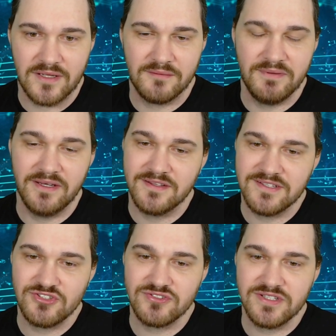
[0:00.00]
I mean, it's
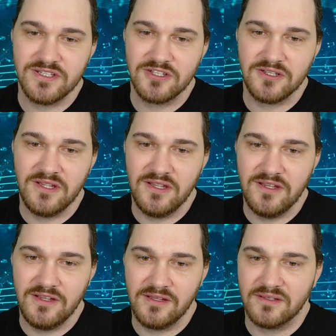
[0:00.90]
interesting.
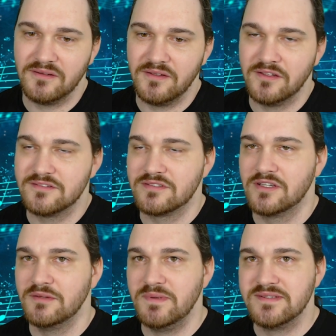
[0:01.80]
He. It
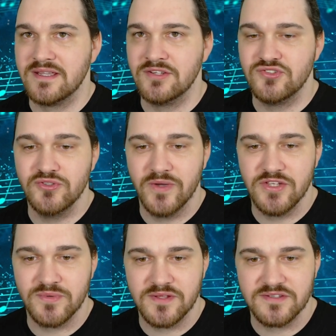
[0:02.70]
could be taken two
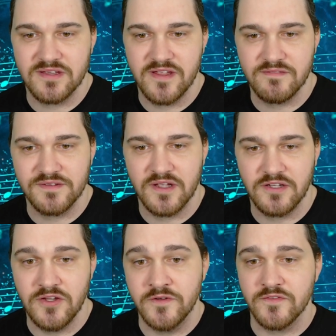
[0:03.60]
ways with this idea of the
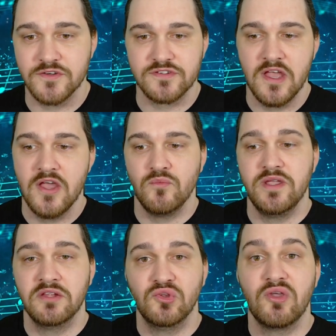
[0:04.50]
dying universe. We
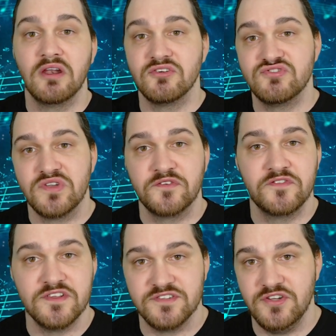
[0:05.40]
can look at ourself
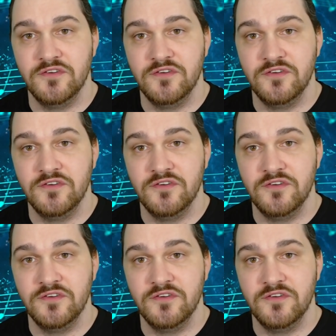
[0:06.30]
as a